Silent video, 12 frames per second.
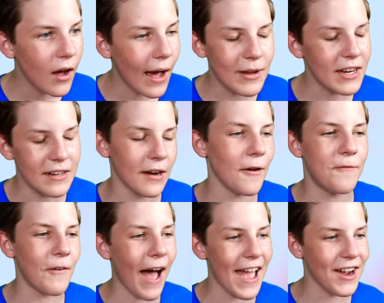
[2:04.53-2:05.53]
I mean, a
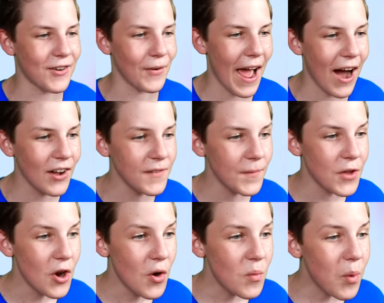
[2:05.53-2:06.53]
fire crown?
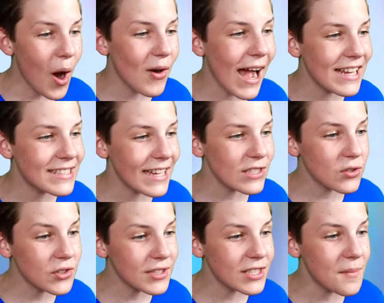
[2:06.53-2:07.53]
Whoa, guys, that's
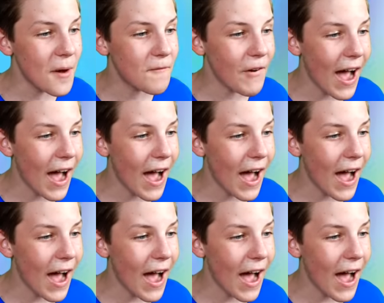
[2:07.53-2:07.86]
awesome.